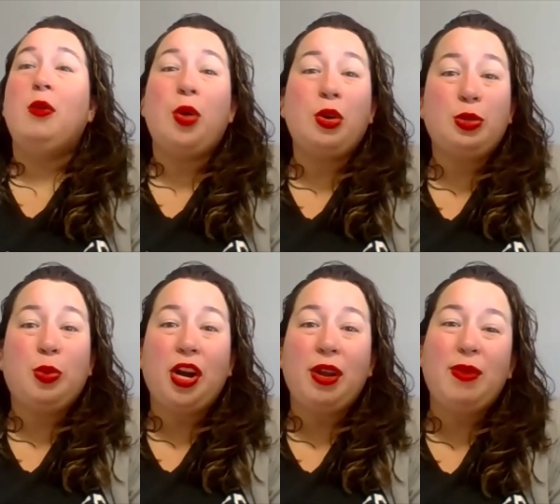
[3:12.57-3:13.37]

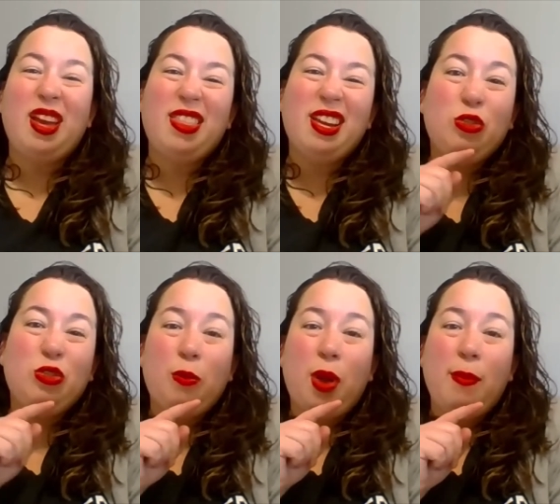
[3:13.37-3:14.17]
postpartum, and this is
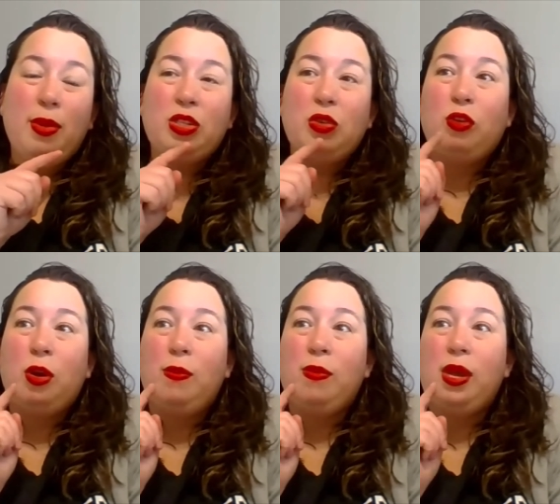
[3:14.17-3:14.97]
for mamas
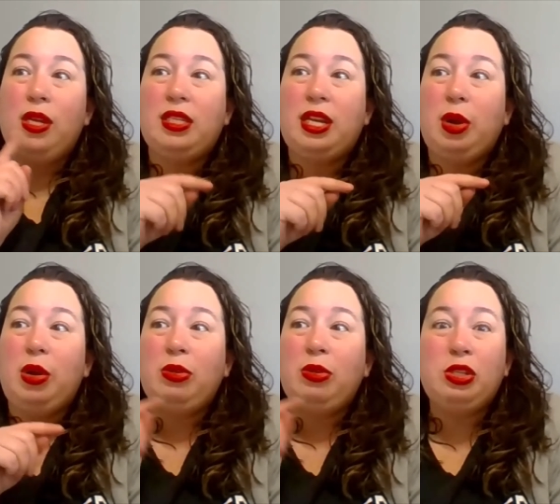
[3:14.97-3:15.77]
from
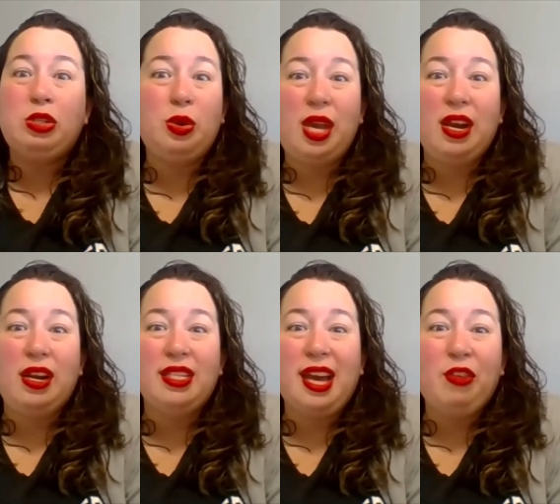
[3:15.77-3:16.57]
0 to 2
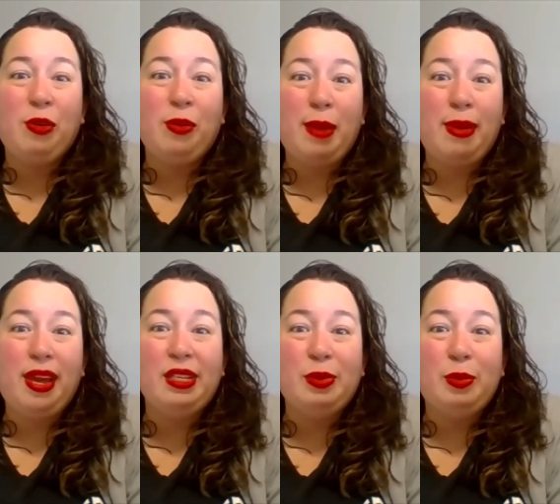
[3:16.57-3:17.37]
years after baby
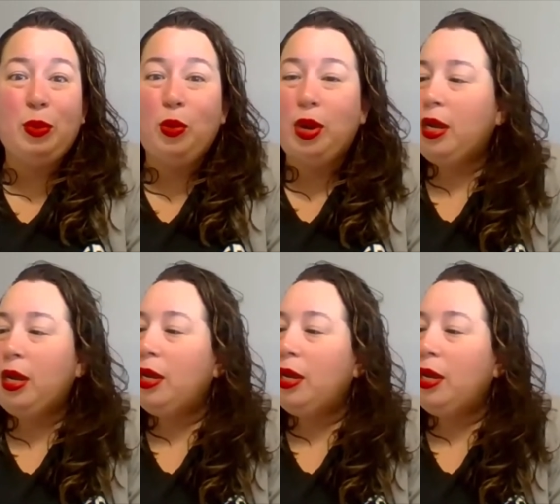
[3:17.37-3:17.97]
has been born.